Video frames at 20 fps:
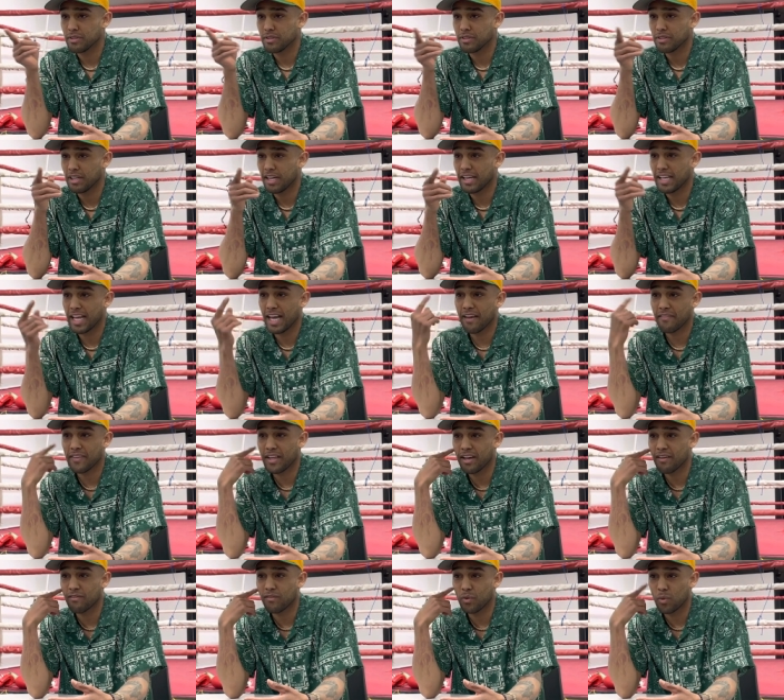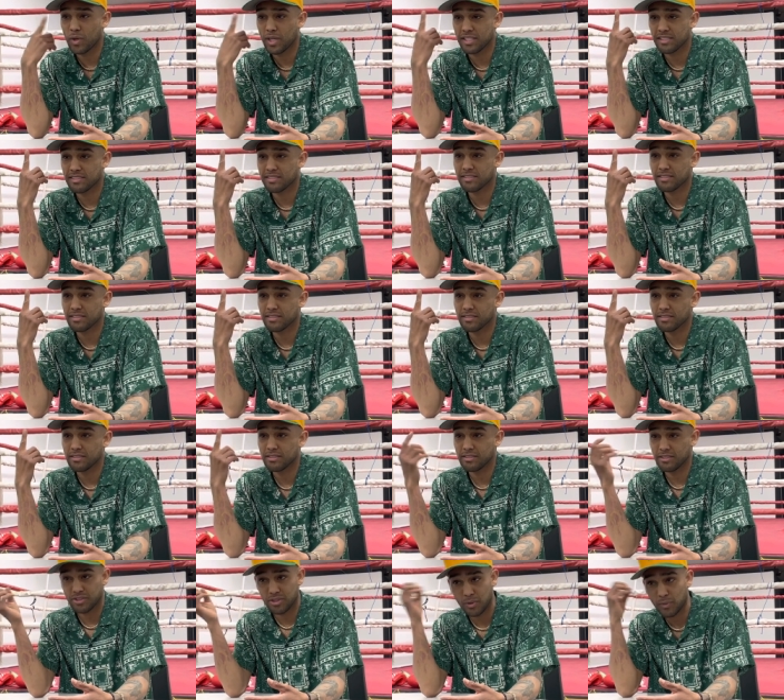I didn't have that voice
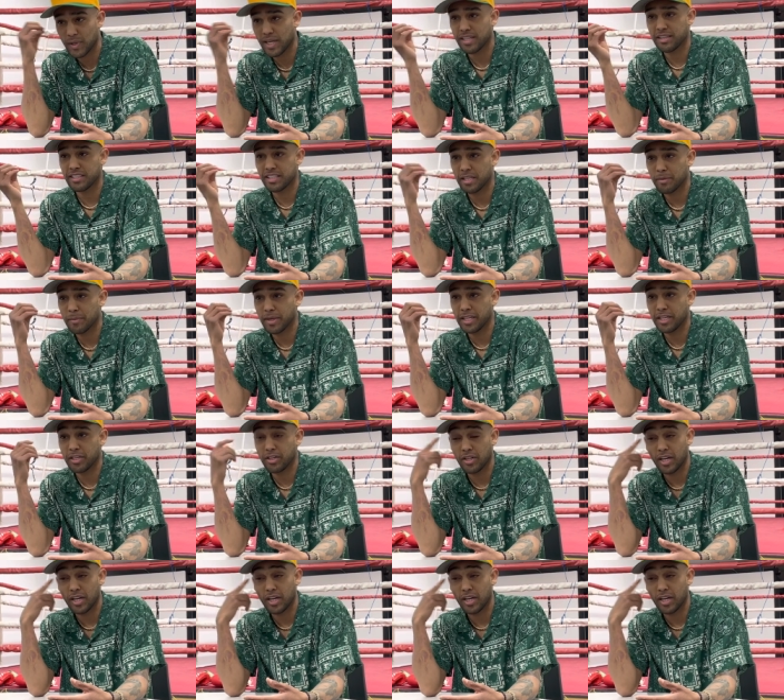directly in my ear.